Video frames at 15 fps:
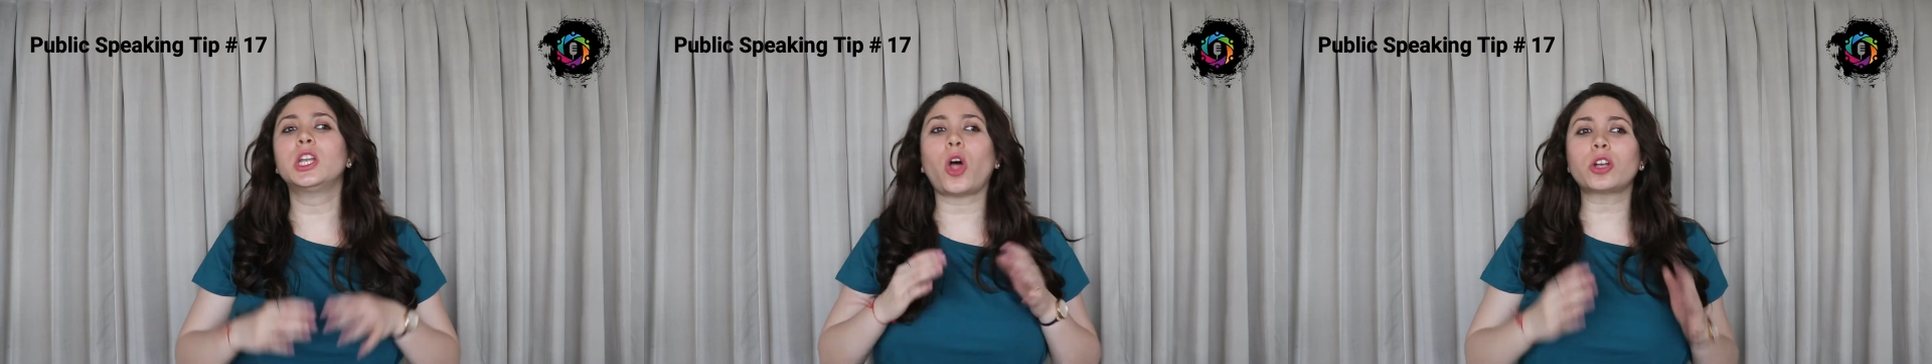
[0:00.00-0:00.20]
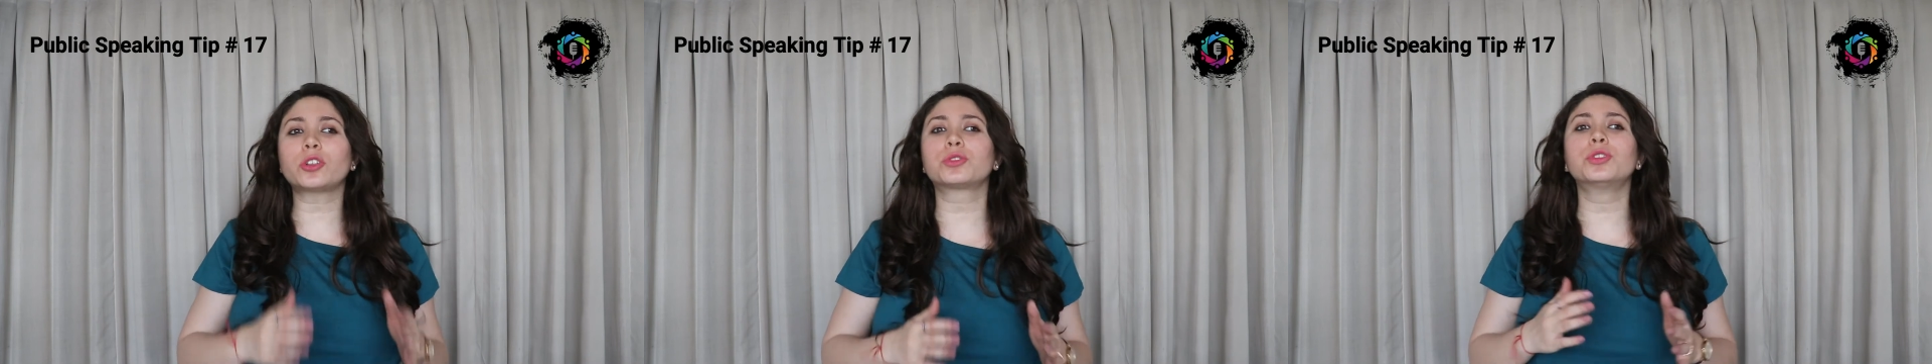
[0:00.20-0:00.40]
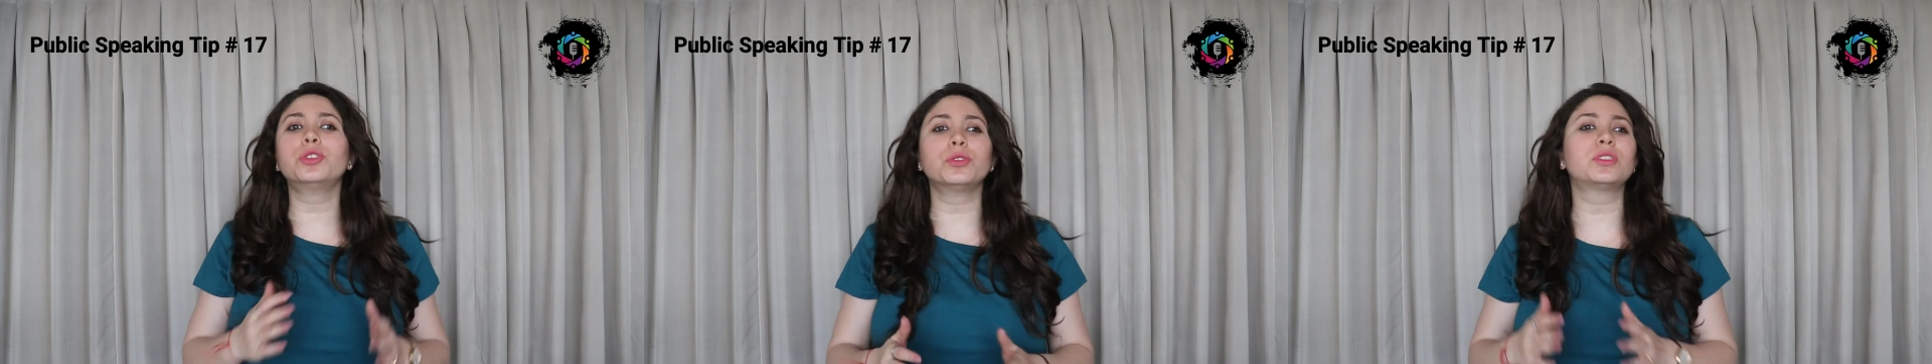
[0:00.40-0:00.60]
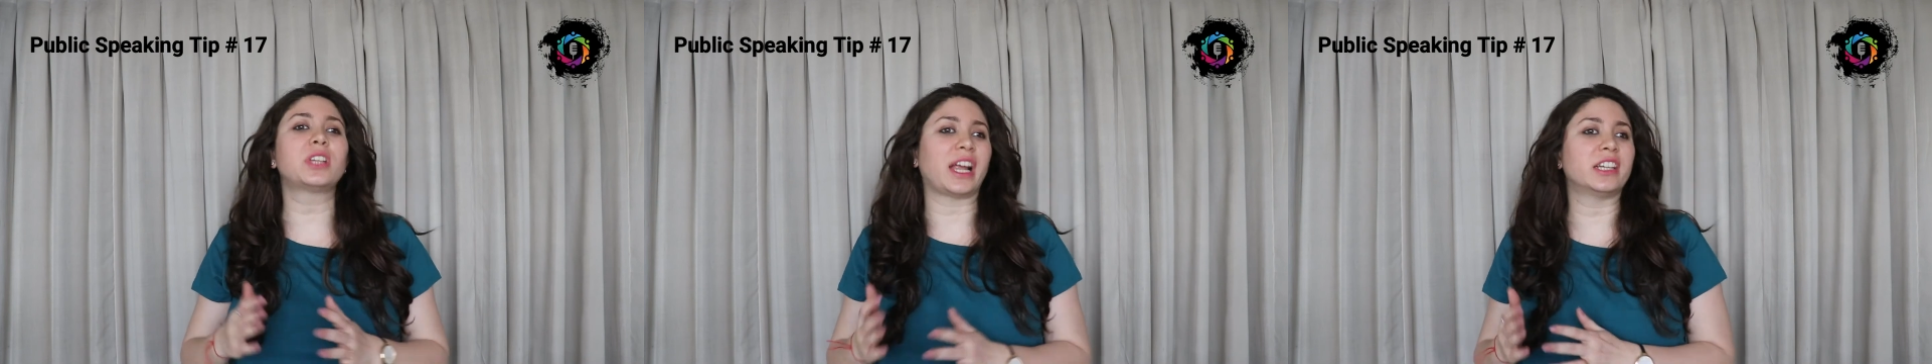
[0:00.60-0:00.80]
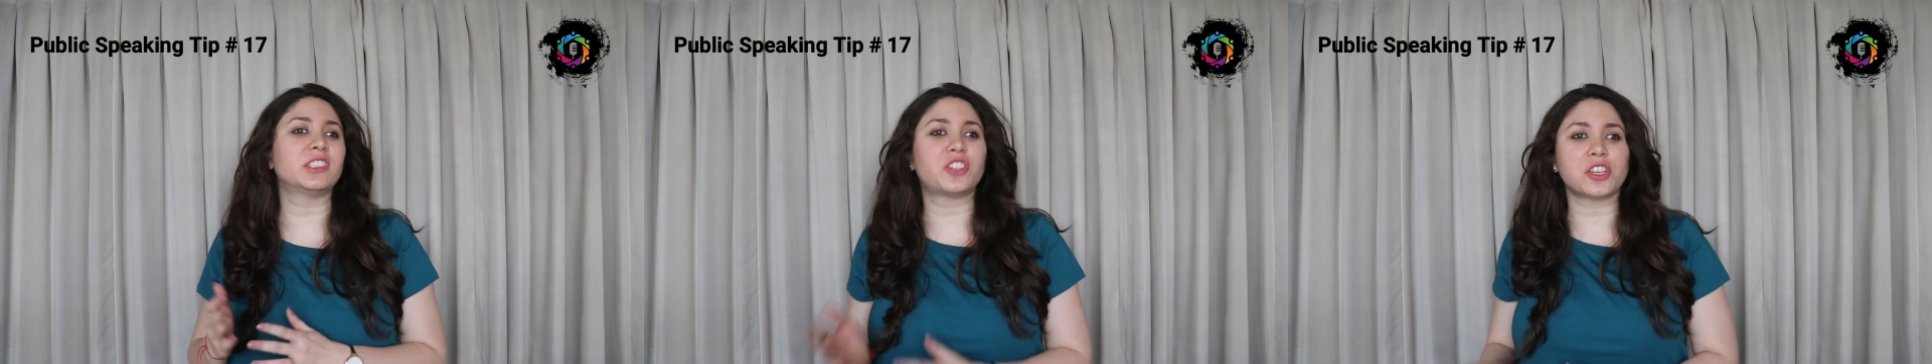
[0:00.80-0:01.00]
not to use
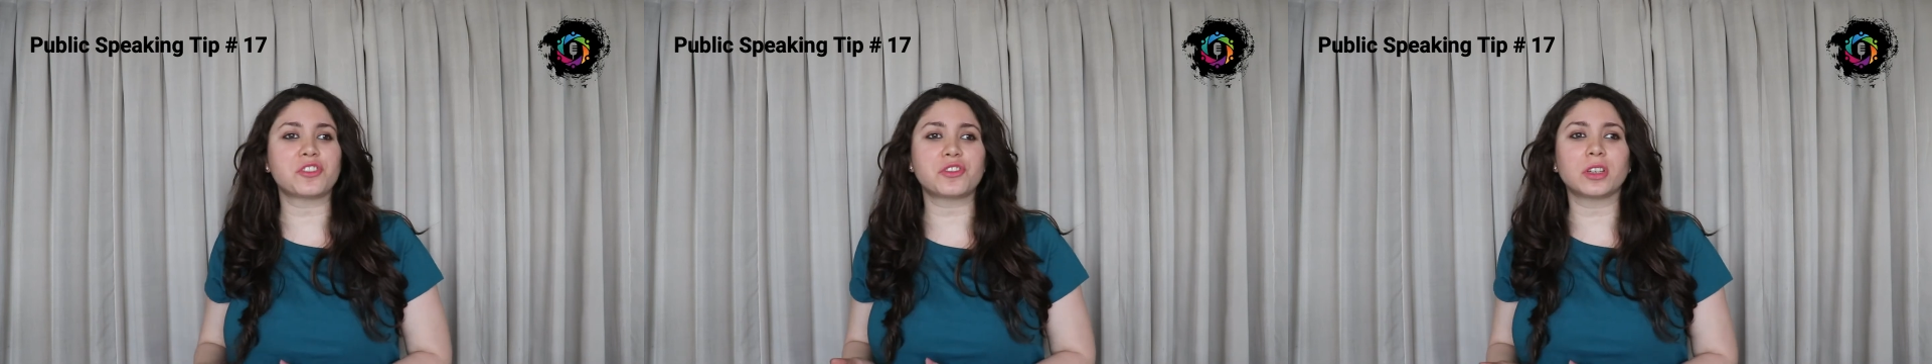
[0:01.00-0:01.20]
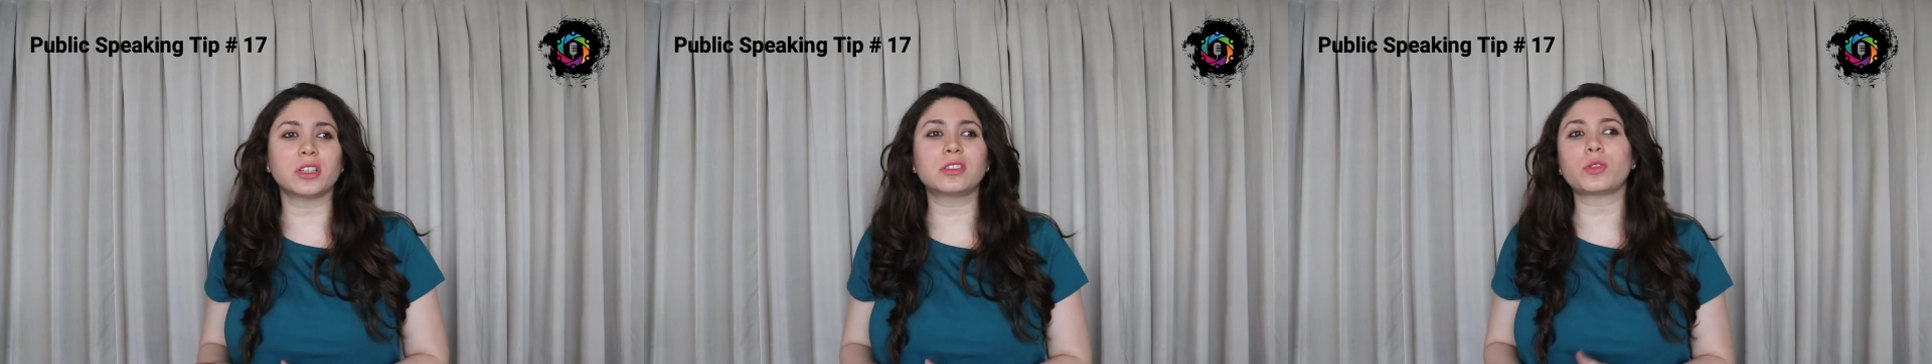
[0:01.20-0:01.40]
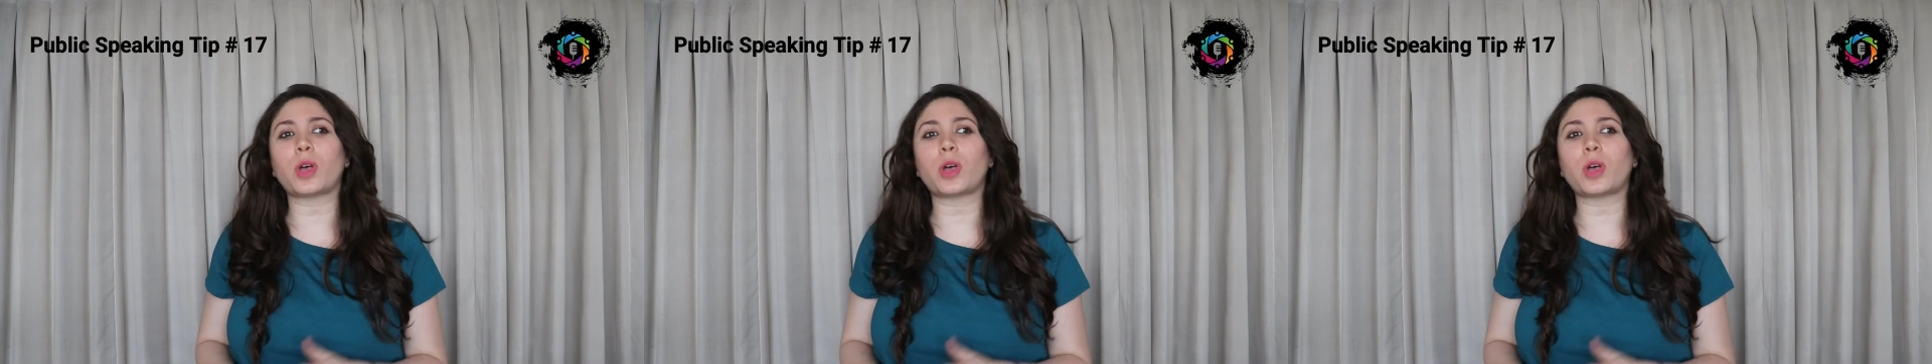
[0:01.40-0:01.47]
hand gestures,